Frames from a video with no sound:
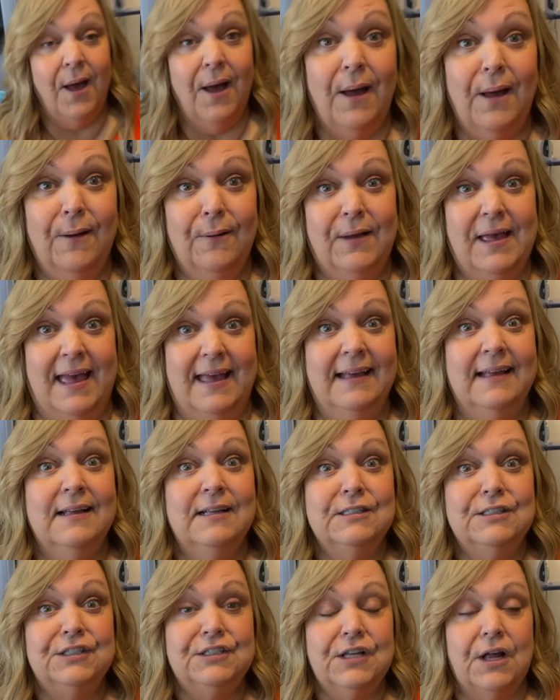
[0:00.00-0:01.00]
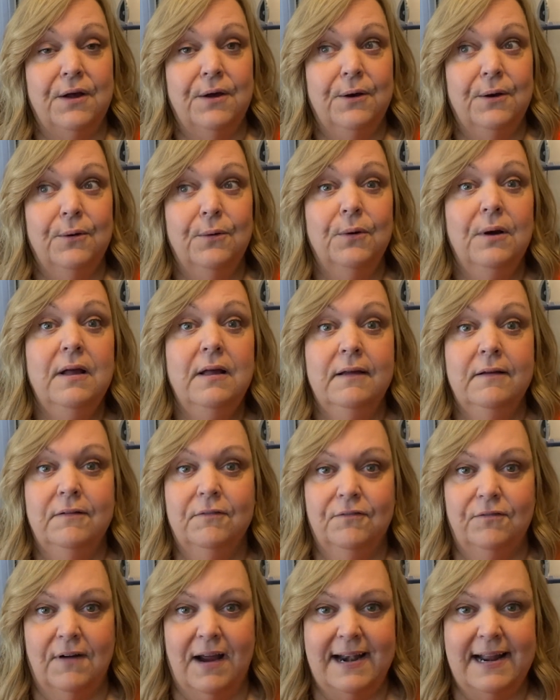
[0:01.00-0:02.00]
Okay, so
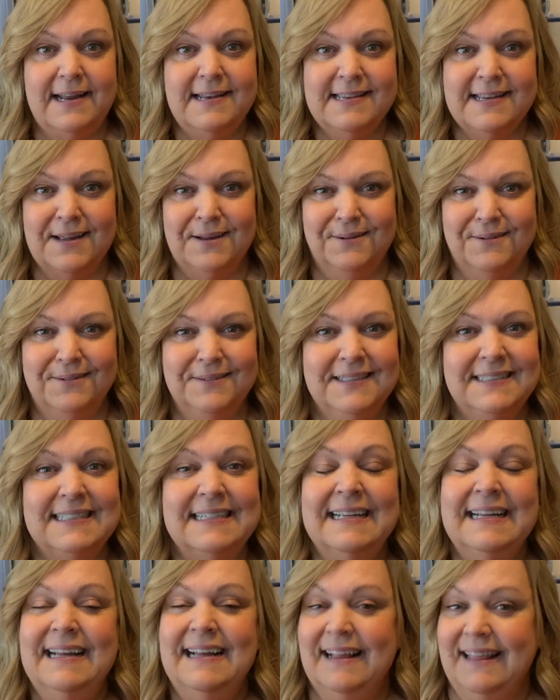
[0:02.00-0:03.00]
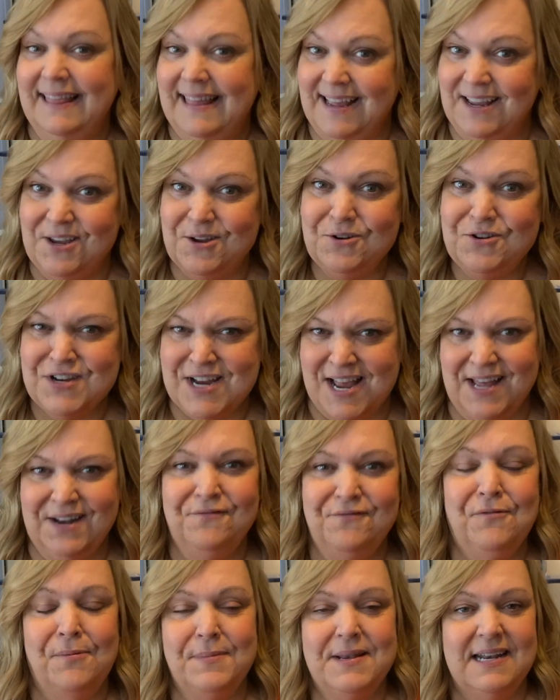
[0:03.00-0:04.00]
Friday Sews. Thank you, Jen
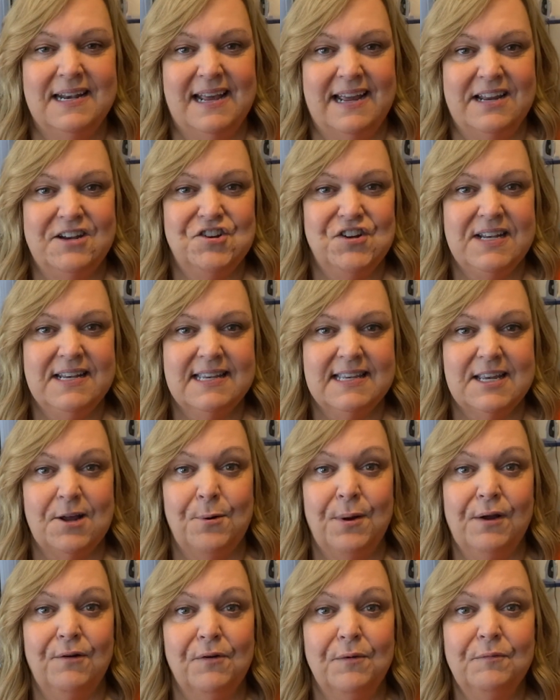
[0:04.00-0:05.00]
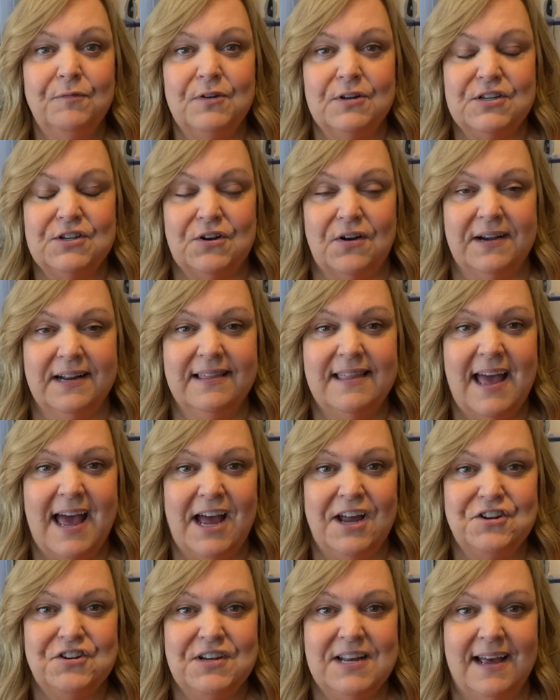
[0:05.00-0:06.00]
from Today in Jen's Sewing Room for starting the
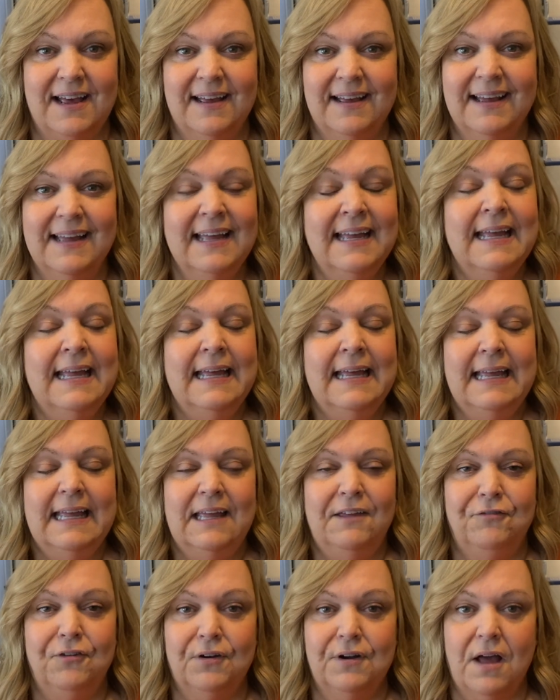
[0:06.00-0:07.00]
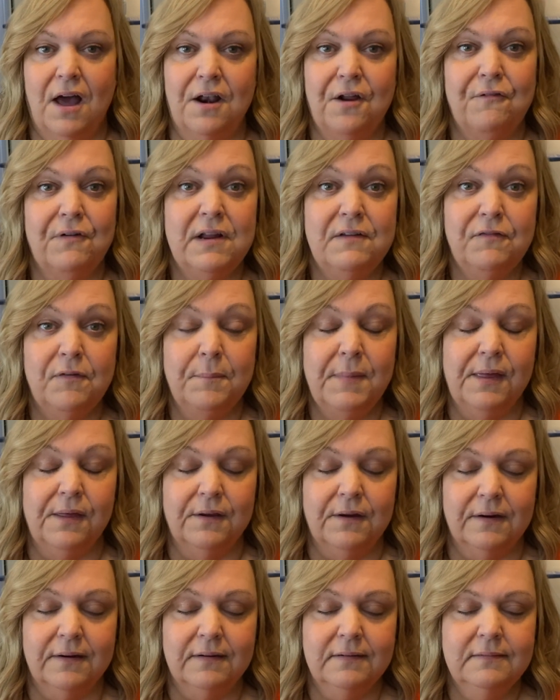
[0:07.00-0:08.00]
hashtag. If you're not already
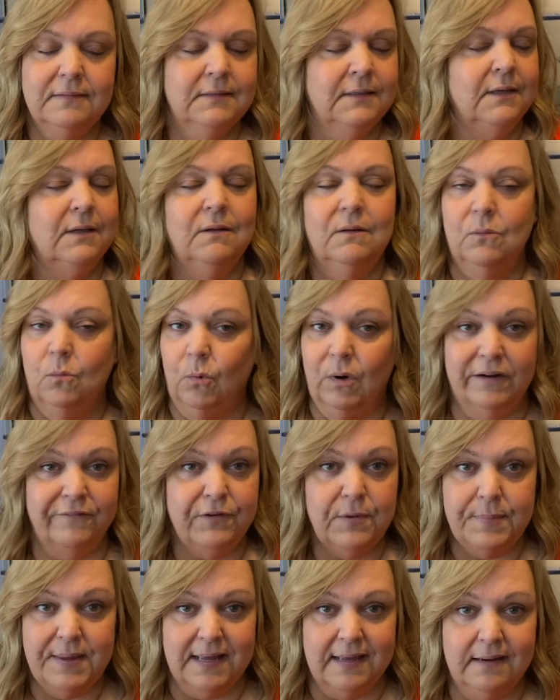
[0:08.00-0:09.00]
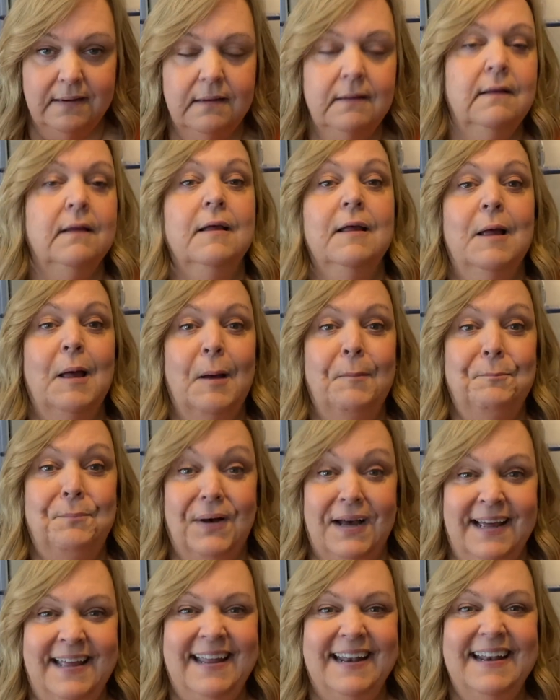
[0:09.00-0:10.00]
familiar, where have you been?
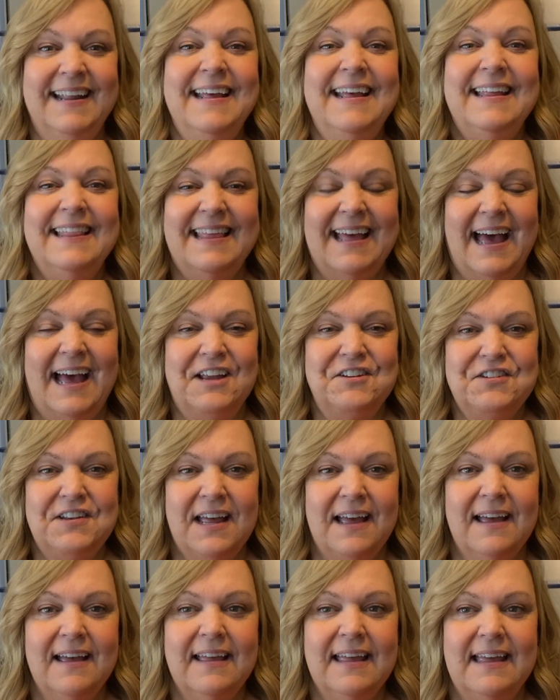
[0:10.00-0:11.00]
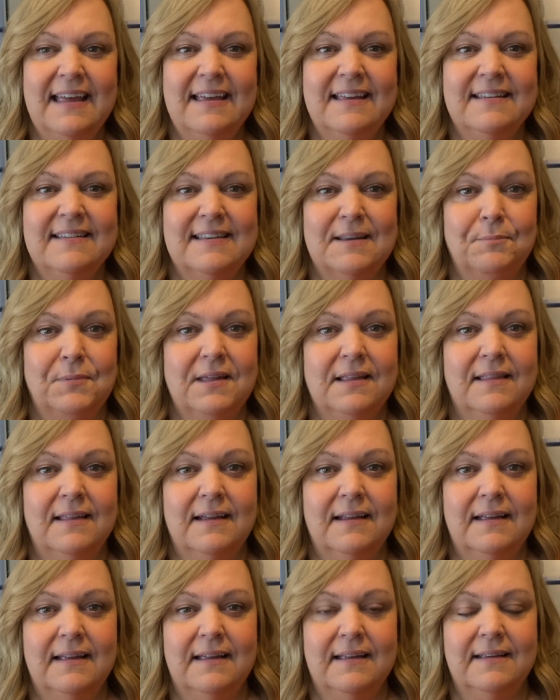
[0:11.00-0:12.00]
But the hashtag is something
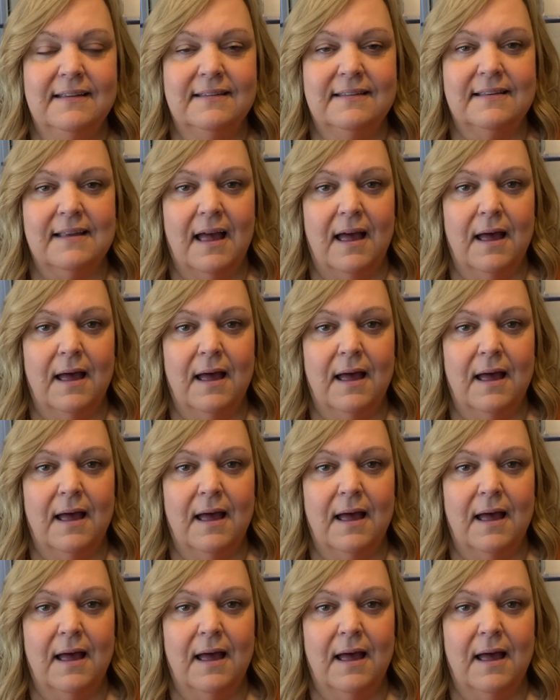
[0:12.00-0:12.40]
that is